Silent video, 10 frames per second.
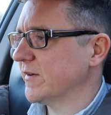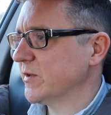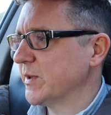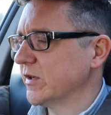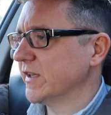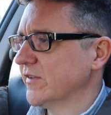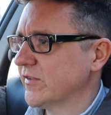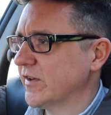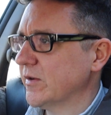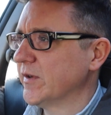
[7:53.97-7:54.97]
we have to be
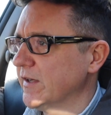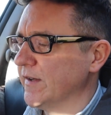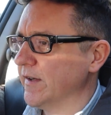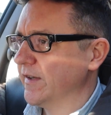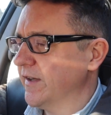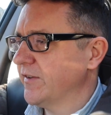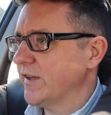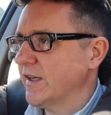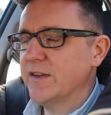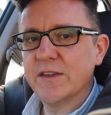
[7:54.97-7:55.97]
honest. So this
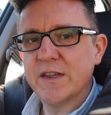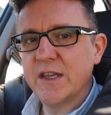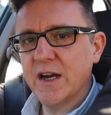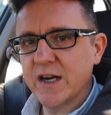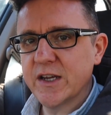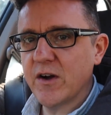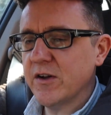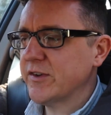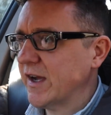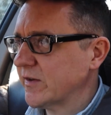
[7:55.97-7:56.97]
thing is in the high
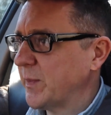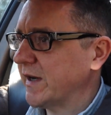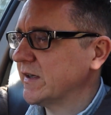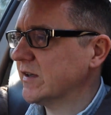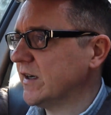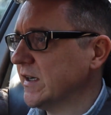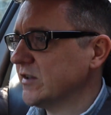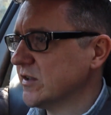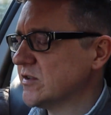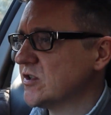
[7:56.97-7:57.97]
car tax band, and
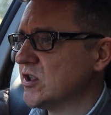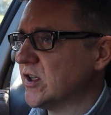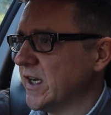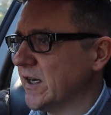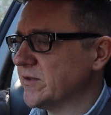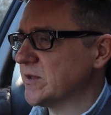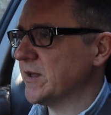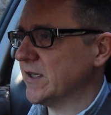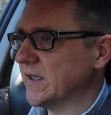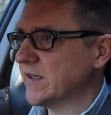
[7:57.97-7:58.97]
it does chuck out
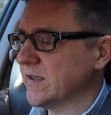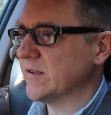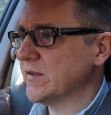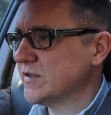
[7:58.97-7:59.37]
something like, I don't know,